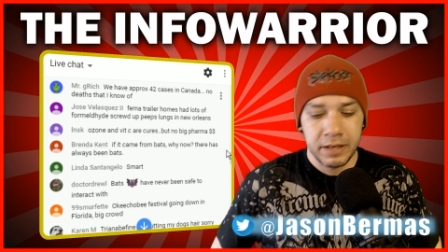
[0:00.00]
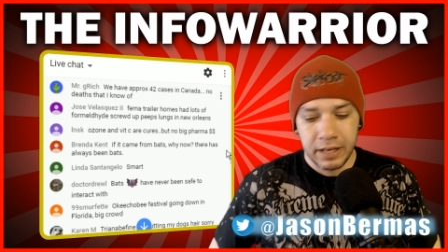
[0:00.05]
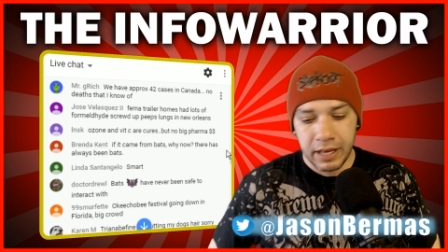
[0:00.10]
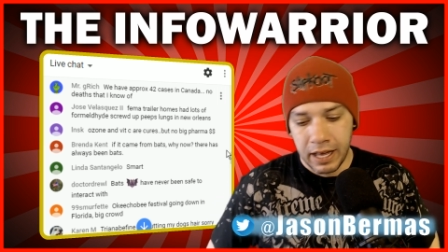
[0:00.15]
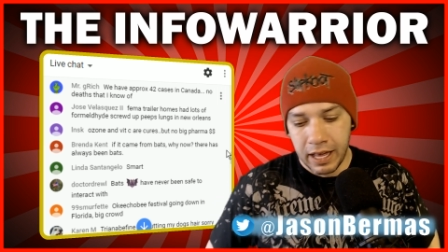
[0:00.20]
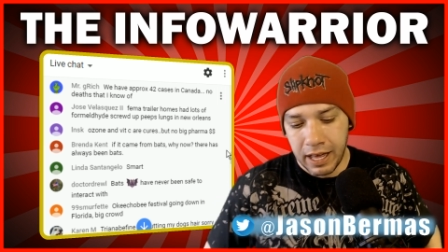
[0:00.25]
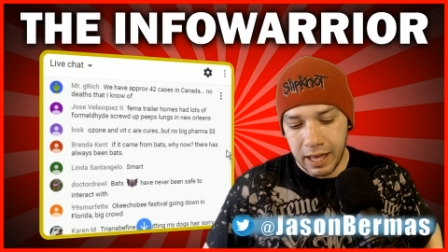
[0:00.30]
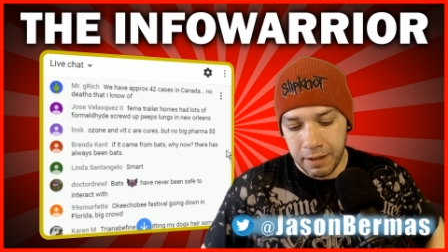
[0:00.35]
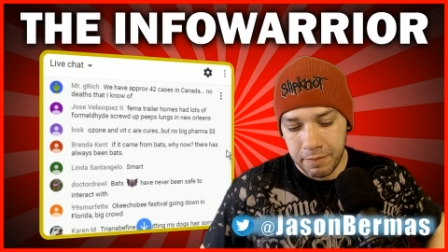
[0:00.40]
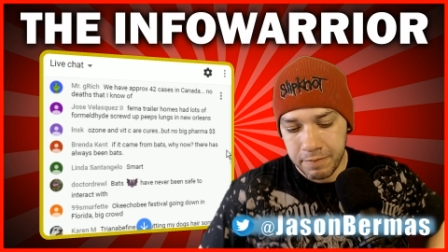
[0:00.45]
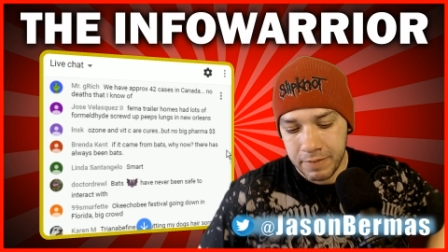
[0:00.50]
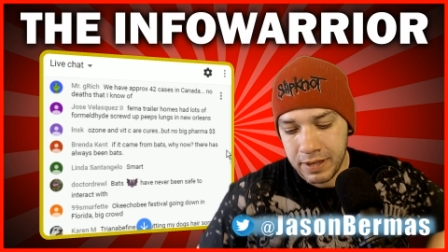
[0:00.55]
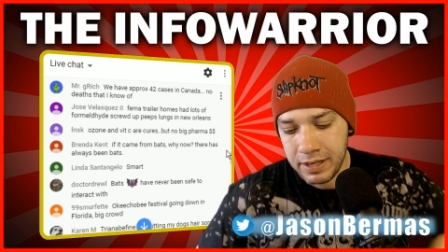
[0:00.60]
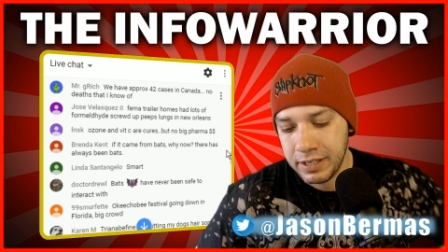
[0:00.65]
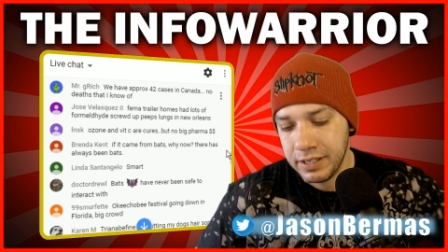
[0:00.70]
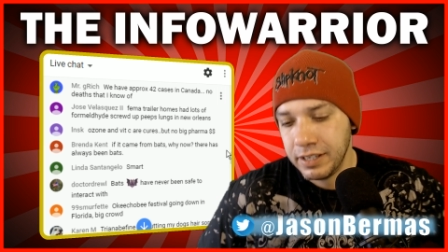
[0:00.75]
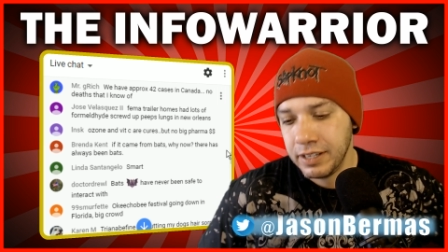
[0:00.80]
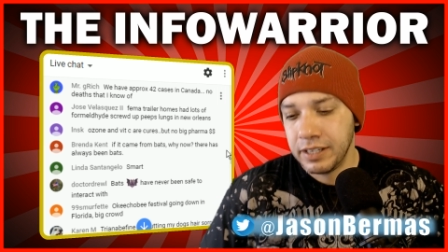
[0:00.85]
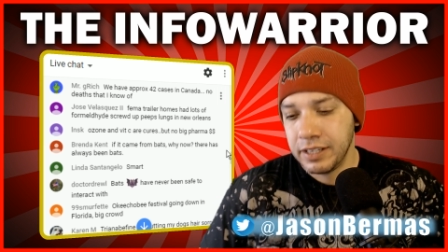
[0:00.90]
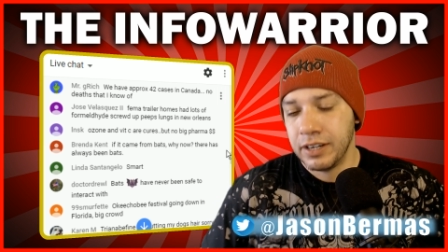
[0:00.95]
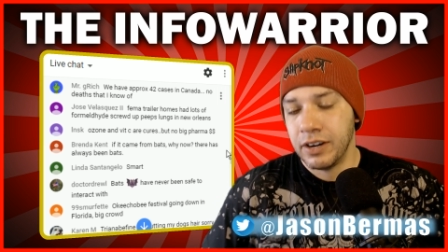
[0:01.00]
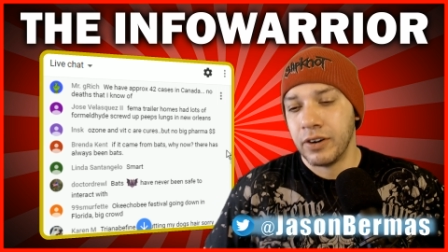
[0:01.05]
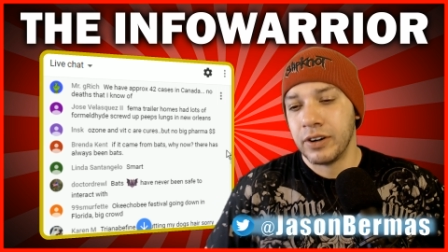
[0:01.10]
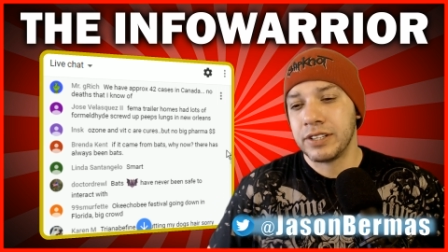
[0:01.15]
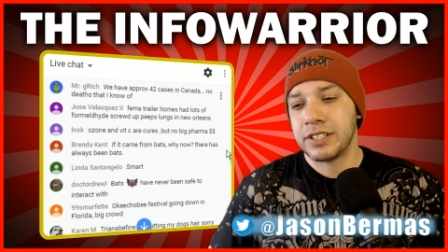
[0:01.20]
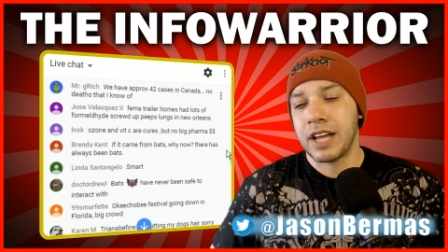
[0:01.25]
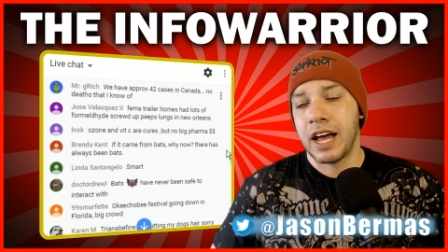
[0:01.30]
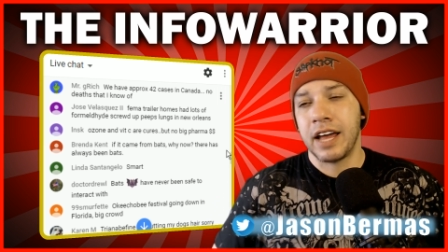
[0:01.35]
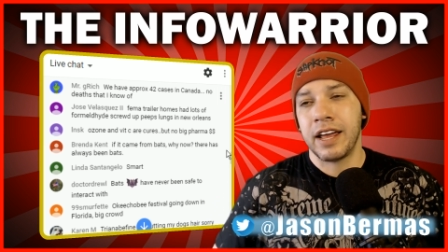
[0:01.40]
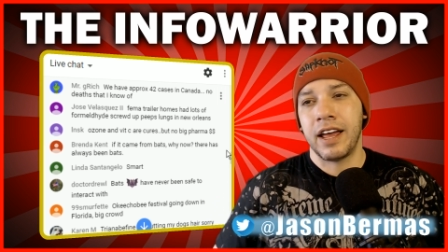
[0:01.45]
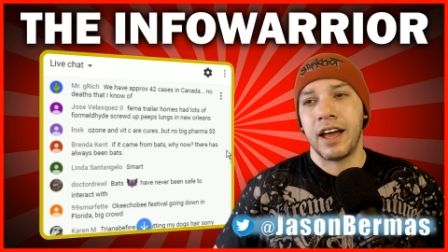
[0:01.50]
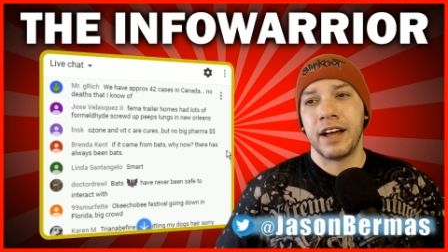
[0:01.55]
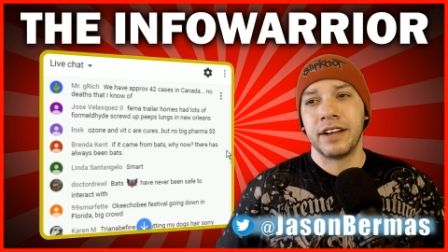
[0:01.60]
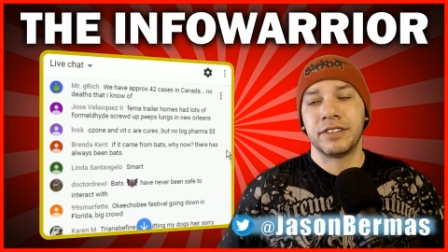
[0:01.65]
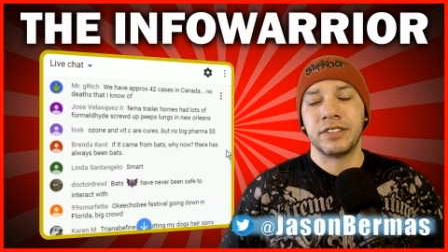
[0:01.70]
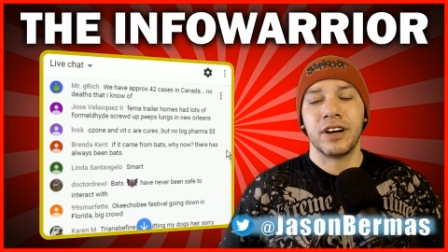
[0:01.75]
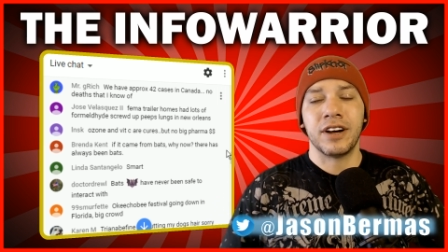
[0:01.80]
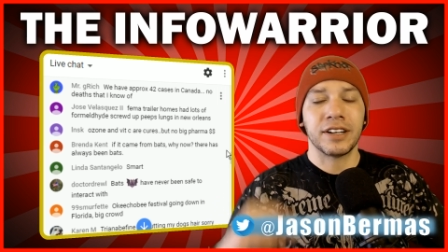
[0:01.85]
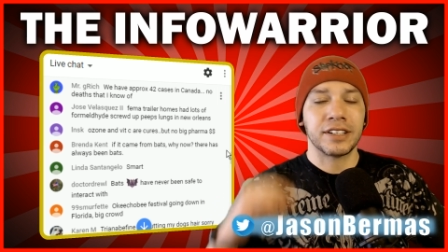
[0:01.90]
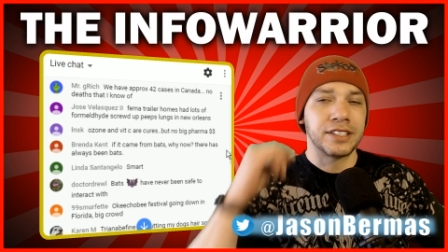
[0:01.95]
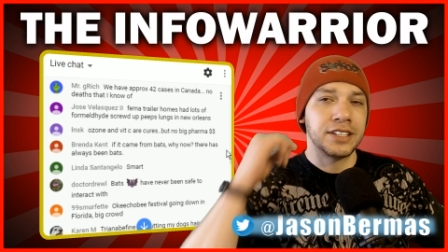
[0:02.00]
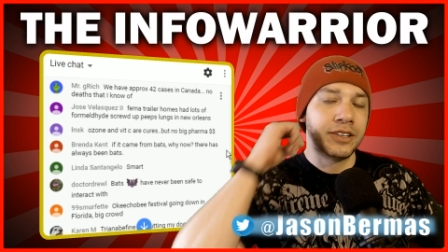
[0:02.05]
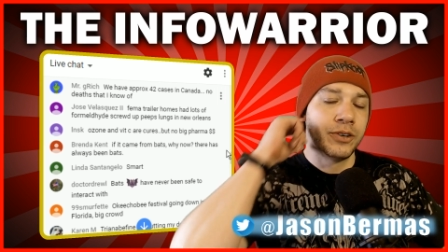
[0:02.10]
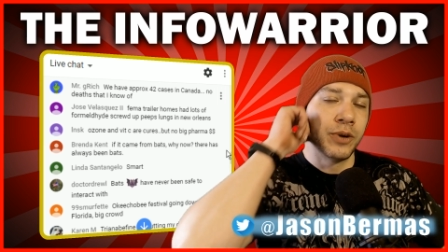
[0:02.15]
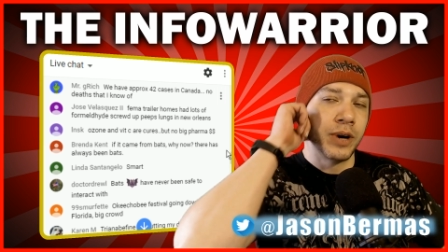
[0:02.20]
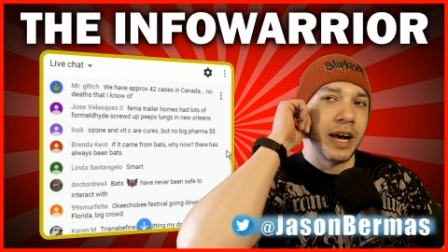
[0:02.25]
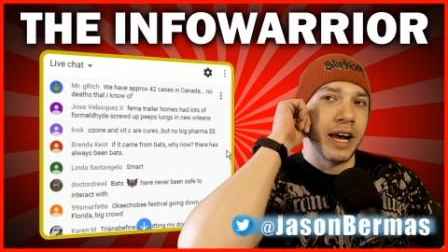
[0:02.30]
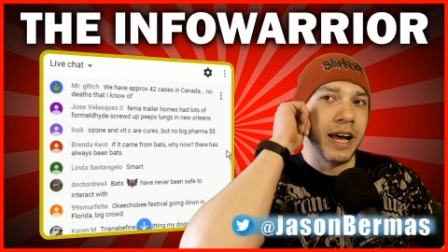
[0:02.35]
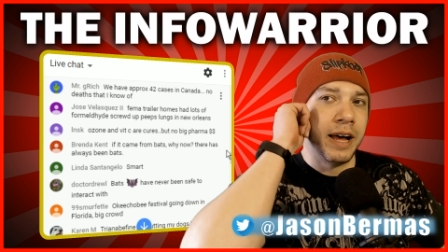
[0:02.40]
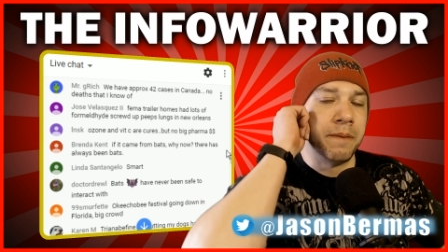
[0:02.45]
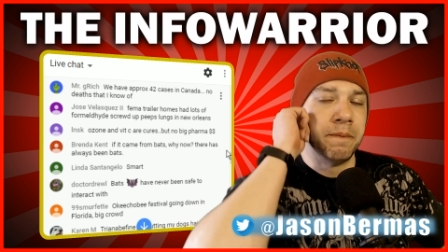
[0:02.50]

You notice I talked to